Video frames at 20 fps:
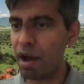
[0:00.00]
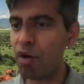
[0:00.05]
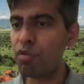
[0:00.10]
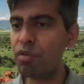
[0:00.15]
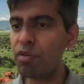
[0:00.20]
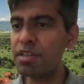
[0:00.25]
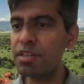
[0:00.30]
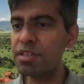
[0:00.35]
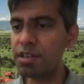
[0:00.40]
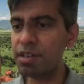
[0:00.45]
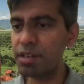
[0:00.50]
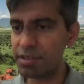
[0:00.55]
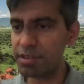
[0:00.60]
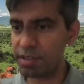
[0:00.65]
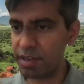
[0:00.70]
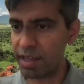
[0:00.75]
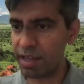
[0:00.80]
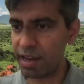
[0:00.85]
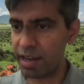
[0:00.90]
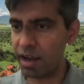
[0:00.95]
How recent is
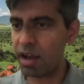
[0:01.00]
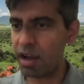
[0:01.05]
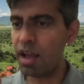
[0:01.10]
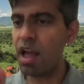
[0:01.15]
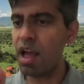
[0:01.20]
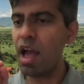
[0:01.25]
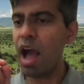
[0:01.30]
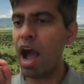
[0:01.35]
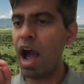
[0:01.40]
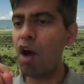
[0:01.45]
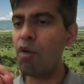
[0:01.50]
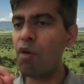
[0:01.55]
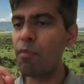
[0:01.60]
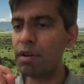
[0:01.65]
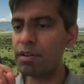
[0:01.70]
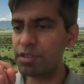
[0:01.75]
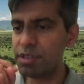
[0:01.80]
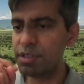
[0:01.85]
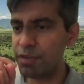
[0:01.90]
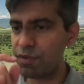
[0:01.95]
the data? How
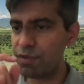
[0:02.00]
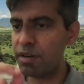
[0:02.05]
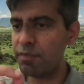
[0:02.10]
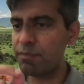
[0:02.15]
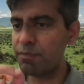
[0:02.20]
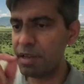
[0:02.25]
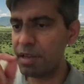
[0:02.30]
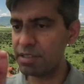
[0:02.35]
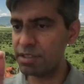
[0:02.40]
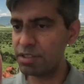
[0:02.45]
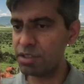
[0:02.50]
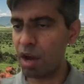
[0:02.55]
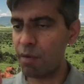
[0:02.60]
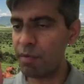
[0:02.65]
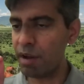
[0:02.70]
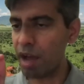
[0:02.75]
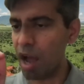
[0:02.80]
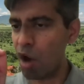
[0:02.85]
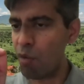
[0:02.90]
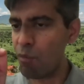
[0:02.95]
much different pieces,
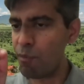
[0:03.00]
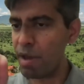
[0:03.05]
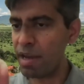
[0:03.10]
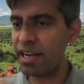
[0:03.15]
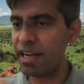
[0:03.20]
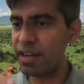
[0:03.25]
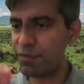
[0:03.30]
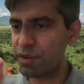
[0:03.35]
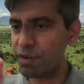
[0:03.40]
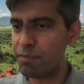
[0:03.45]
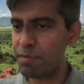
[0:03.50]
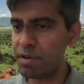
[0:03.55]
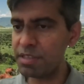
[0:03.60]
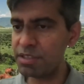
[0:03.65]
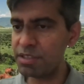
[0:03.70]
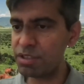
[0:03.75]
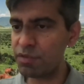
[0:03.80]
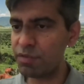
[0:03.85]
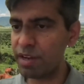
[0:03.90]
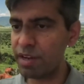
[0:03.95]
how, how many different
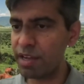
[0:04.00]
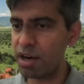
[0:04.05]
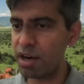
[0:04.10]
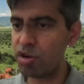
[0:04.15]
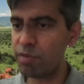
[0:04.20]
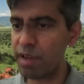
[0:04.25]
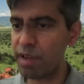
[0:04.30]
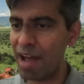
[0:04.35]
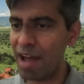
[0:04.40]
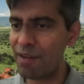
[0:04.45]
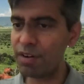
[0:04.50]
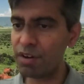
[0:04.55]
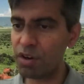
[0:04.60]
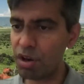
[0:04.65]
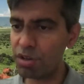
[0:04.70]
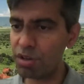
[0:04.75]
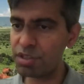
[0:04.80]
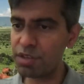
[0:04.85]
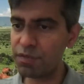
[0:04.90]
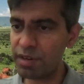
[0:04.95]
pieces of data do we have
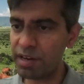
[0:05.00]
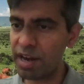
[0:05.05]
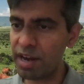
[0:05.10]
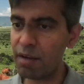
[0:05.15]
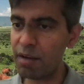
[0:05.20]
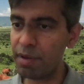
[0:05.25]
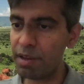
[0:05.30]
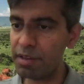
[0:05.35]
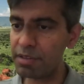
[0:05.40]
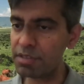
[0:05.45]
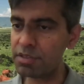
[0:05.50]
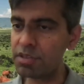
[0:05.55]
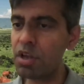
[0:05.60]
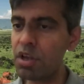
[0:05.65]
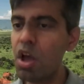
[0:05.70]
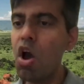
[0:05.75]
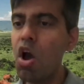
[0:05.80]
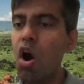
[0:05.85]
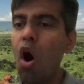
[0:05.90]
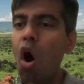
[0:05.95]
across different databases?
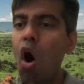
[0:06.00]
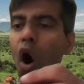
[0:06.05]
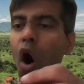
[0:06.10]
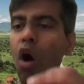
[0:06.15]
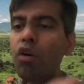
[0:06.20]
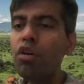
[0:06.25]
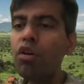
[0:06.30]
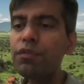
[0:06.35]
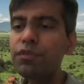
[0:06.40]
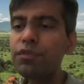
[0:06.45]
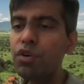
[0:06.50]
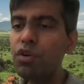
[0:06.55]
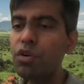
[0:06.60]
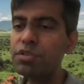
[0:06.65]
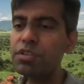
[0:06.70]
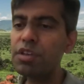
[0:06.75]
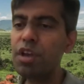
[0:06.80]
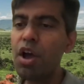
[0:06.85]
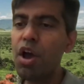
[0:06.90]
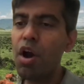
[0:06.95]
All of
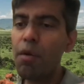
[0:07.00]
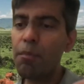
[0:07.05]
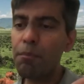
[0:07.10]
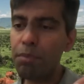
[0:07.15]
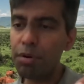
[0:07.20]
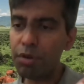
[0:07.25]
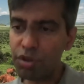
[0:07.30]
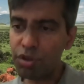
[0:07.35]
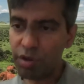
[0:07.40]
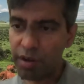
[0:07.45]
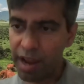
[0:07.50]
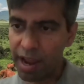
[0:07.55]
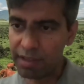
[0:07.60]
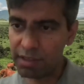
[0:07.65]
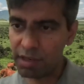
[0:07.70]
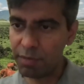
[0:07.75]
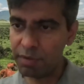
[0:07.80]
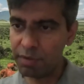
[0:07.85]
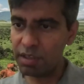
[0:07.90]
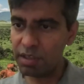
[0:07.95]
those put
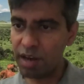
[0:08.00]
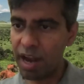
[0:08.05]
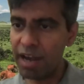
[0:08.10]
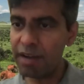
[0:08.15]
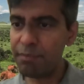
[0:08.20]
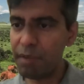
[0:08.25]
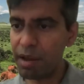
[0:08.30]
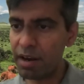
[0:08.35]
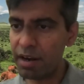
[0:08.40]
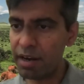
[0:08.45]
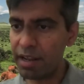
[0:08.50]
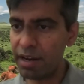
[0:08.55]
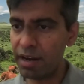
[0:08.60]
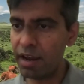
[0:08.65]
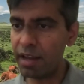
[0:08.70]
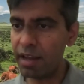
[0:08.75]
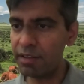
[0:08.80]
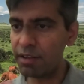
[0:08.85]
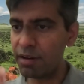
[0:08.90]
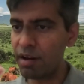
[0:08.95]
together with the right
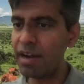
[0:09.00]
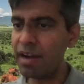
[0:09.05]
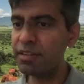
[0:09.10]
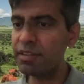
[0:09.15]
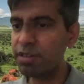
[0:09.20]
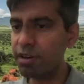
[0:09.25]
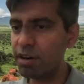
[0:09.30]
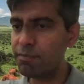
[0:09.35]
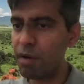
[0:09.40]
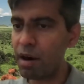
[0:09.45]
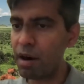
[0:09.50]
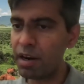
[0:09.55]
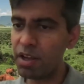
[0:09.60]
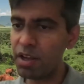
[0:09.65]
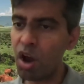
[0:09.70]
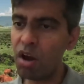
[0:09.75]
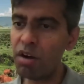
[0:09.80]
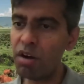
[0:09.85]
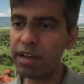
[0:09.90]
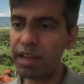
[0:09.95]
metadata and the right third-party
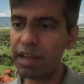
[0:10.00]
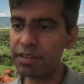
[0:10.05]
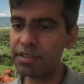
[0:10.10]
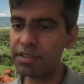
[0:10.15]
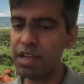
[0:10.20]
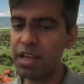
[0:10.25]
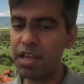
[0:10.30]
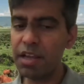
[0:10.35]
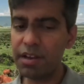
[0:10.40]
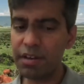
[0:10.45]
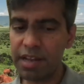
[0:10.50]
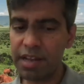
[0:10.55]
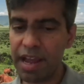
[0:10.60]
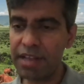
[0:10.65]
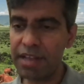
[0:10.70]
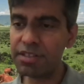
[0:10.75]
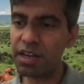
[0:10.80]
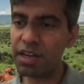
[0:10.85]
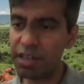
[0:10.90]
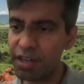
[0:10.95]
context
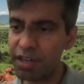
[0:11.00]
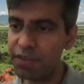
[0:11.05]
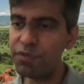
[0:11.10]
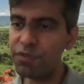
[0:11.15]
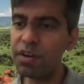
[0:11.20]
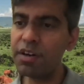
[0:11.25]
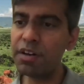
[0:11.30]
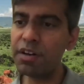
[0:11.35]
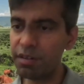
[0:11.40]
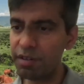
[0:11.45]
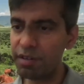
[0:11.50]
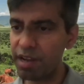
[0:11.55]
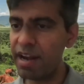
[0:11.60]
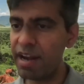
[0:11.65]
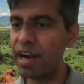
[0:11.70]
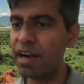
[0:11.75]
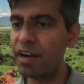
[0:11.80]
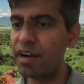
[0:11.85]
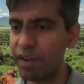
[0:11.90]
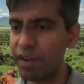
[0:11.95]
creates a different
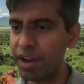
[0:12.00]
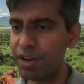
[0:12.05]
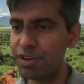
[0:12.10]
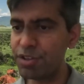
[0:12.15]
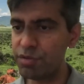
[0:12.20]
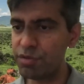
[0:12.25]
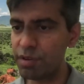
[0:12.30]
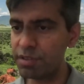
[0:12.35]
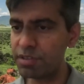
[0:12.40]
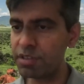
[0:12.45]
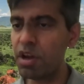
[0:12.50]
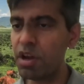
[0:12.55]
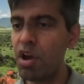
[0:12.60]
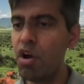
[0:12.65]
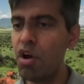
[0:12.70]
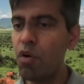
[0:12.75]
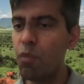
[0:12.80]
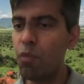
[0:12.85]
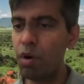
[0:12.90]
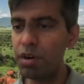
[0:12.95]
re-identification risk
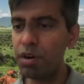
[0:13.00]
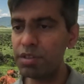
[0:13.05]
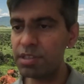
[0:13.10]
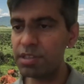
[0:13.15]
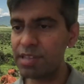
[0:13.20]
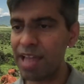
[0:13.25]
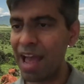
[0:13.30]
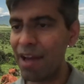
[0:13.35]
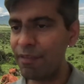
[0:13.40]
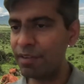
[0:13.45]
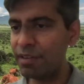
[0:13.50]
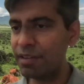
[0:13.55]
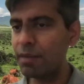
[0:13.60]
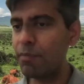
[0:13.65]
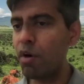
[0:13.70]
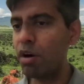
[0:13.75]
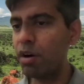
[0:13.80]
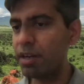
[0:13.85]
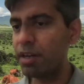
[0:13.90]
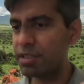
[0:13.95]
versus having
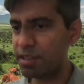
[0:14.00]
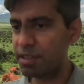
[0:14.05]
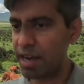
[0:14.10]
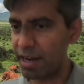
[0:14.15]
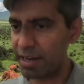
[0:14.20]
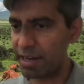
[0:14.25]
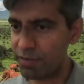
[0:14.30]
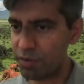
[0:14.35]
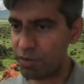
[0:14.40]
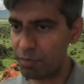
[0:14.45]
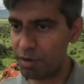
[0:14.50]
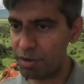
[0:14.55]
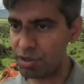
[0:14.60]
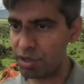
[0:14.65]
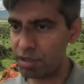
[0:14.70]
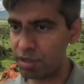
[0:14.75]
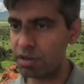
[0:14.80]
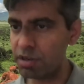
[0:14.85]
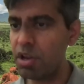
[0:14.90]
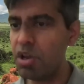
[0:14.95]
them all disconnected from
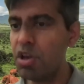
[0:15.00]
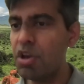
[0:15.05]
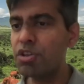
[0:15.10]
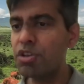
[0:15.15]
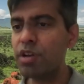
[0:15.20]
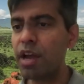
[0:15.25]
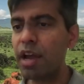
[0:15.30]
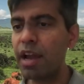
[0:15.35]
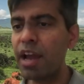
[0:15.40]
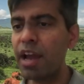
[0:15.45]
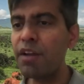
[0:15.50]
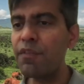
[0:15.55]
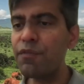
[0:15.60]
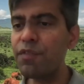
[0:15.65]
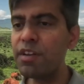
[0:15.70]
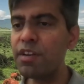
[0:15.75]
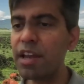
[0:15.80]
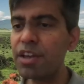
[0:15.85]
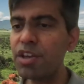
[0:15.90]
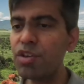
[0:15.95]
each other. So I kind of
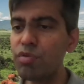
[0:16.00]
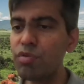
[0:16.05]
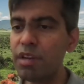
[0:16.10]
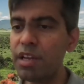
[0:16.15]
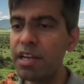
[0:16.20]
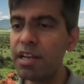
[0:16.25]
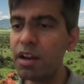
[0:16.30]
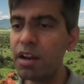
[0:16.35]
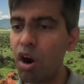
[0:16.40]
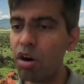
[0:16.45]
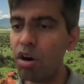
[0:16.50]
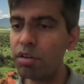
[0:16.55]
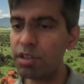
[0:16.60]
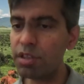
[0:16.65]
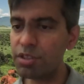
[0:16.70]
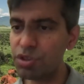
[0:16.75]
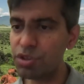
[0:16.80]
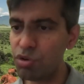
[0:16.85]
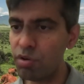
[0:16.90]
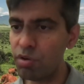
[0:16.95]
feel like you need a lot of
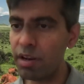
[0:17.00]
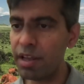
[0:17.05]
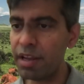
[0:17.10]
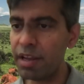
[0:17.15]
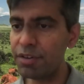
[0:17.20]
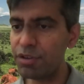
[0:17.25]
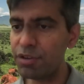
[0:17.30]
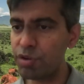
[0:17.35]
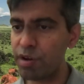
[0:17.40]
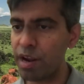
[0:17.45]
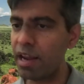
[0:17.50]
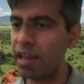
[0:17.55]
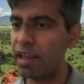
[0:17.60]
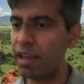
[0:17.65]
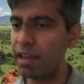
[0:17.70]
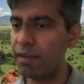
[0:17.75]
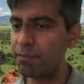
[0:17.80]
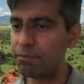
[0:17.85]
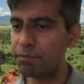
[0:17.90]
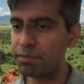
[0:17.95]
this tooling,
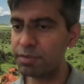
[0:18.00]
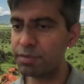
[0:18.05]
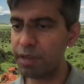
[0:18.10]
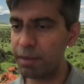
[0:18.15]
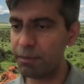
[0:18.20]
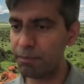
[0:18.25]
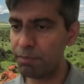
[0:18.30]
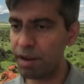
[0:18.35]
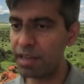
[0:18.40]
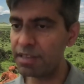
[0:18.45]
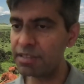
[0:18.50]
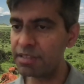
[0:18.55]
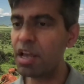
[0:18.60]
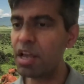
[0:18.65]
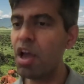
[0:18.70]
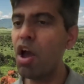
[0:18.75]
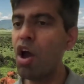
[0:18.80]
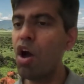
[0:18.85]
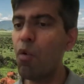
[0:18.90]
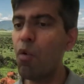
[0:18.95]
training in, in place
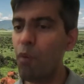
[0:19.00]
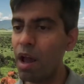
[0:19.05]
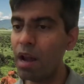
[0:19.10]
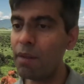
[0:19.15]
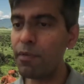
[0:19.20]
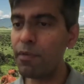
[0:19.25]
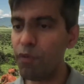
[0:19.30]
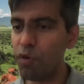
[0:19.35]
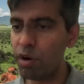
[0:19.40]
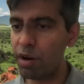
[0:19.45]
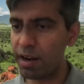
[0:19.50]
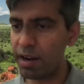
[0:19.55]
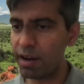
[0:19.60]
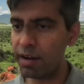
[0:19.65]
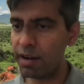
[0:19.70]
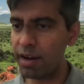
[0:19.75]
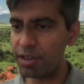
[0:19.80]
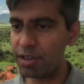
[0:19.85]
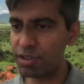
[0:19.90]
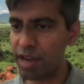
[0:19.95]
well before data
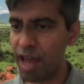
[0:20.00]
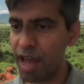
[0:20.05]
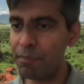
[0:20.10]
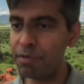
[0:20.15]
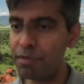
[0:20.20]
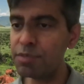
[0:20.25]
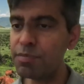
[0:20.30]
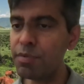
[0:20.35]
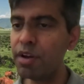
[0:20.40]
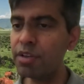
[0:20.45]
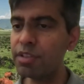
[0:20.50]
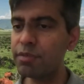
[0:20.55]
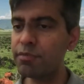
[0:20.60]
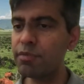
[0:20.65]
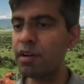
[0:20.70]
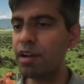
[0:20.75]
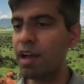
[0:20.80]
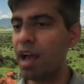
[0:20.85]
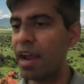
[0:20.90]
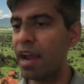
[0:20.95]
collection happens, because it
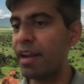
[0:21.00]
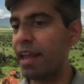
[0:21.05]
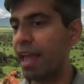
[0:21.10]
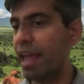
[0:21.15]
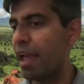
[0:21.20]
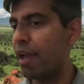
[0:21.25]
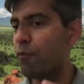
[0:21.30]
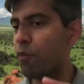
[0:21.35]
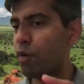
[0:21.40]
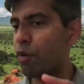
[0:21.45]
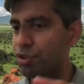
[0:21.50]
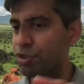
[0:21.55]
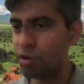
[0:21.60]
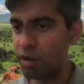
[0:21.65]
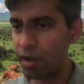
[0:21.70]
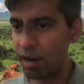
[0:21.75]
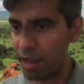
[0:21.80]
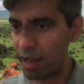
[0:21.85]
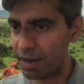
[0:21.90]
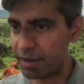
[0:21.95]
will guide A, what
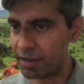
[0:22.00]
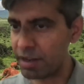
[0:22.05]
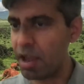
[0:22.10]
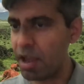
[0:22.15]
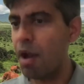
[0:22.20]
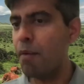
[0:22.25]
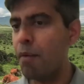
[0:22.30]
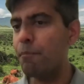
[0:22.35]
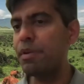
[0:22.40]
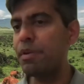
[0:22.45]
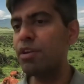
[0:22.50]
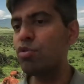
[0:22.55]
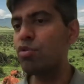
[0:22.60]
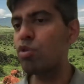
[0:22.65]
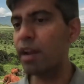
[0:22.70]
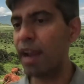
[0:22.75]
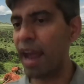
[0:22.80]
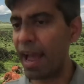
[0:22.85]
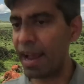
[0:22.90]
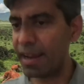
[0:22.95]
you collect, B,
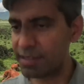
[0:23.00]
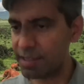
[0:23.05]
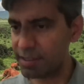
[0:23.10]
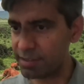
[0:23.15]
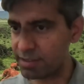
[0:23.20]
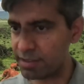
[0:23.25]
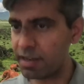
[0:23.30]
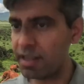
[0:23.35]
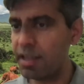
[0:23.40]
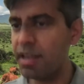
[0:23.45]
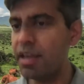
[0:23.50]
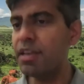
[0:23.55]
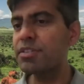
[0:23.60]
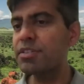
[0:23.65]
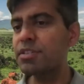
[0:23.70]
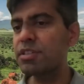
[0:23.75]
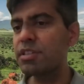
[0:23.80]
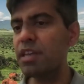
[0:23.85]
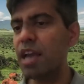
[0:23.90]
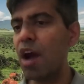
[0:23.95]
who can access it,
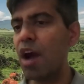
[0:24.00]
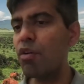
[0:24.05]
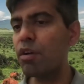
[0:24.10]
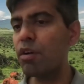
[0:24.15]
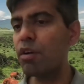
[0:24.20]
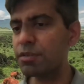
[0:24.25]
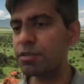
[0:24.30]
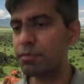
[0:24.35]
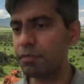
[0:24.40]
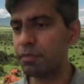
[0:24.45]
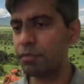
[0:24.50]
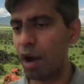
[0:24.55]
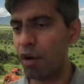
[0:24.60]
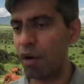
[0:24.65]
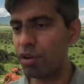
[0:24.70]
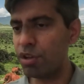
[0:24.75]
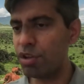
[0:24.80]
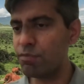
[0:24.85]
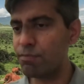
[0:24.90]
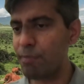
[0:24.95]
C, how does how
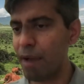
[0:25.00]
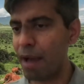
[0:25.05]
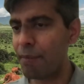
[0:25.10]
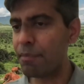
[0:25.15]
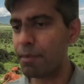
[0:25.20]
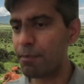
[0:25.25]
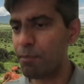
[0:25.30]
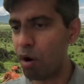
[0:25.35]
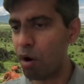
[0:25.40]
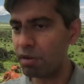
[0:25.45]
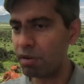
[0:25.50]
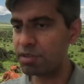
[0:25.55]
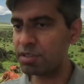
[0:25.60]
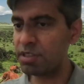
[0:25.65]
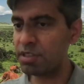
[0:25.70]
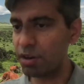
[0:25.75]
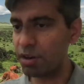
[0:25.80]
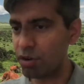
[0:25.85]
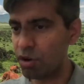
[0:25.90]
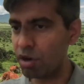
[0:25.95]
do you map
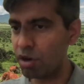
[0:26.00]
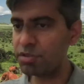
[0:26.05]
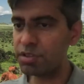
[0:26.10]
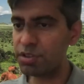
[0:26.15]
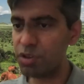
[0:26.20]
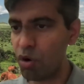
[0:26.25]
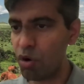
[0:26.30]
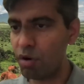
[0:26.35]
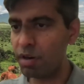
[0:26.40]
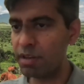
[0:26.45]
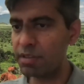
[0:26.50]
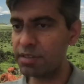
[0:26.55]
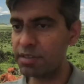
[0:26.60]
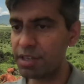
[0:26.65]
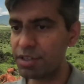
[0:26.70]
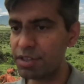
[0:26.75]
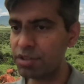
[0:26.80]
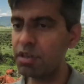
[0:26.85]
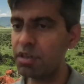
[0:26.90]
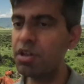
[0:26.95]
policy across the
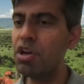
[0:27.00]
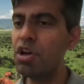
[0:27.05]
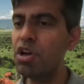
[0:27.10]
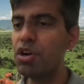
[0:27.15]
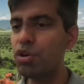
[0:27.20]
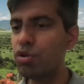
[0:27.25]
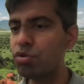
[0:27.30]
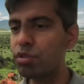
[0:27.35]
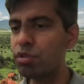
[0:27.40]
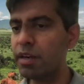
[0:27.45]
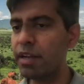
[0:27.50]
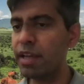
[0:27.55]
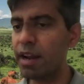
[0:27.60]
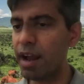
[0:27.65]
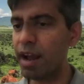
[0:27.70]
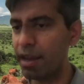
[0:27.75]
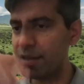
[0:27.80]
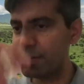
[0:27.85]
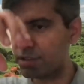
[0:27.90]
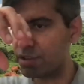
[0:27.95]
organization to the
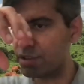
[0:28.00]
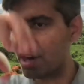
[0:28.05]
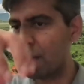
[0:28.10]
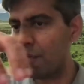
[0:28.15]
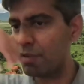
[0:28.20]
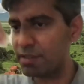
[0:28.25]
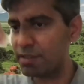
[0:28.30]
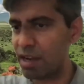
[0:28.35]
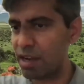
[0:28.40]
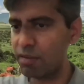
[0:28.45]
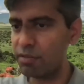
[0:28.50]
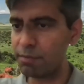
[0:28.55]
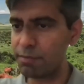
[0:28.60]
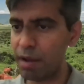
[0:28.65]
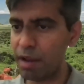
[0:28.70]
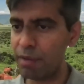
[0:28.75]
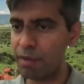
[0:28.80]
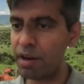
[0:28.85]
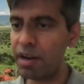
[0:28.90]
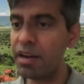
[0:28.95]
data as it travels down the
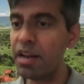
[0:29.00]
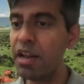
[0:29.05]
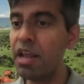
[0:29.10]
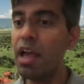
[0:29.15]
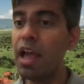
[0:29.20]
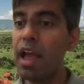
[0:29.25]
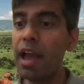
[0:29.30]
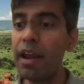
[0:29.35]
pipe, right?